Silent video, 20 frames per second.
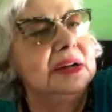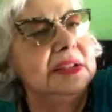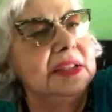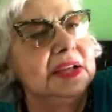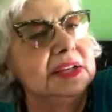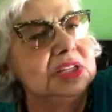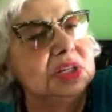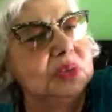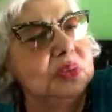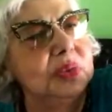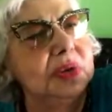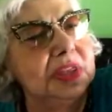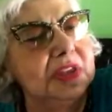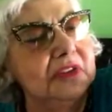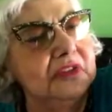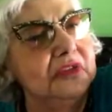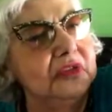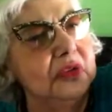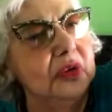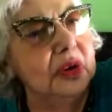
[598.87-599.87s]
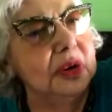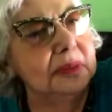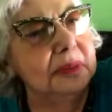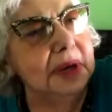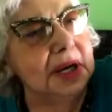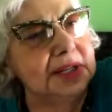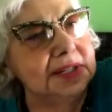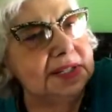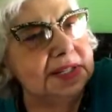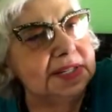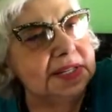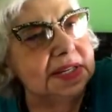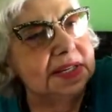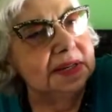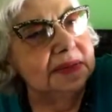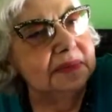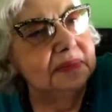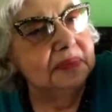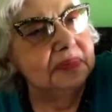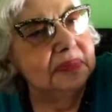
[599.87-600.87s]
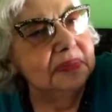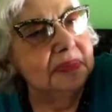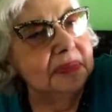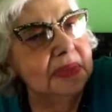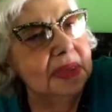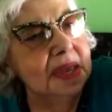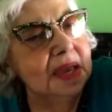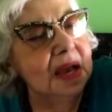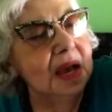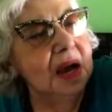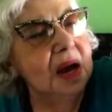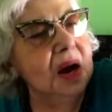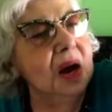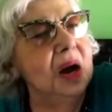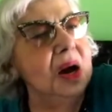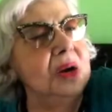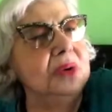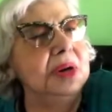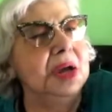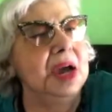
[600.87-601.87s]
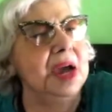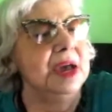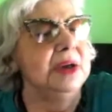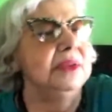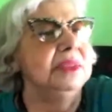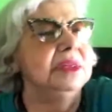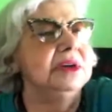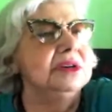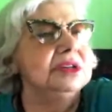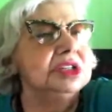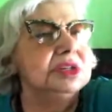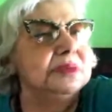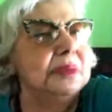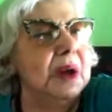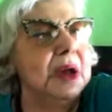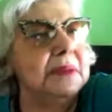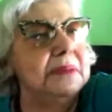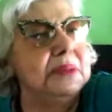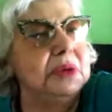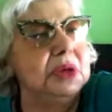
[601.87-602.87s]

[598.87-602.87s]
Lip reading: That's within 4 months. Okay, there's my